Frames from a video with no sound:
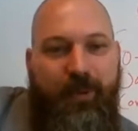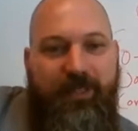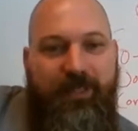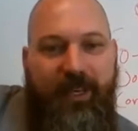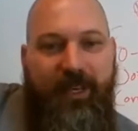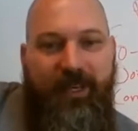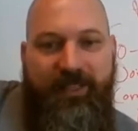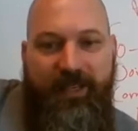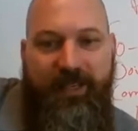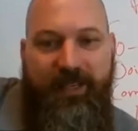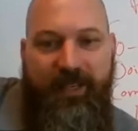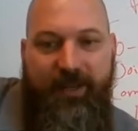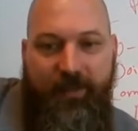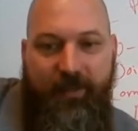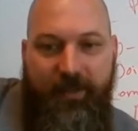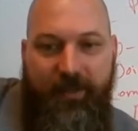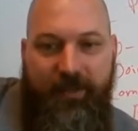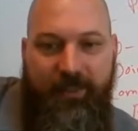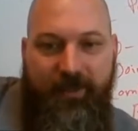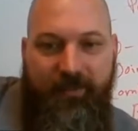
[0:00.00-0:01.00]
to joint
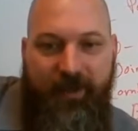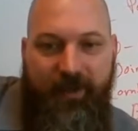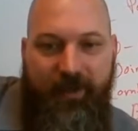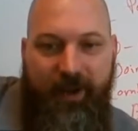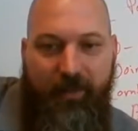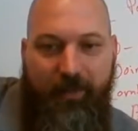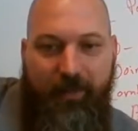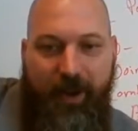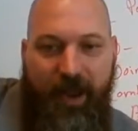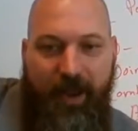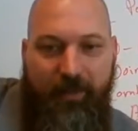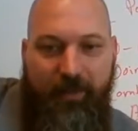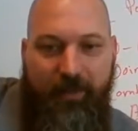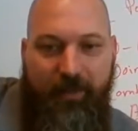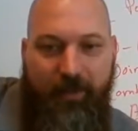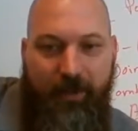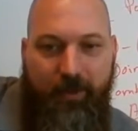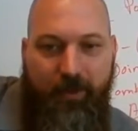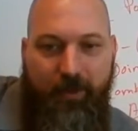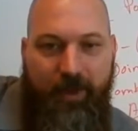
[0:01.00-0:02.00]
tenancy, which is a very
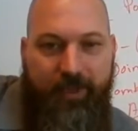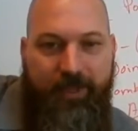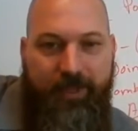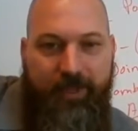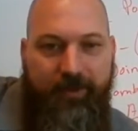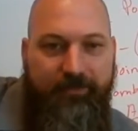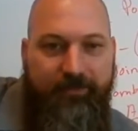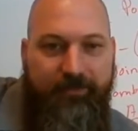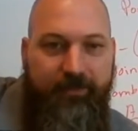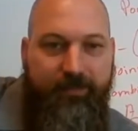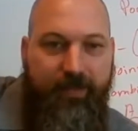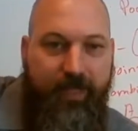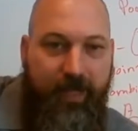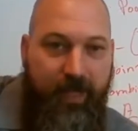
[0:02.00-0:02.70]
popular question,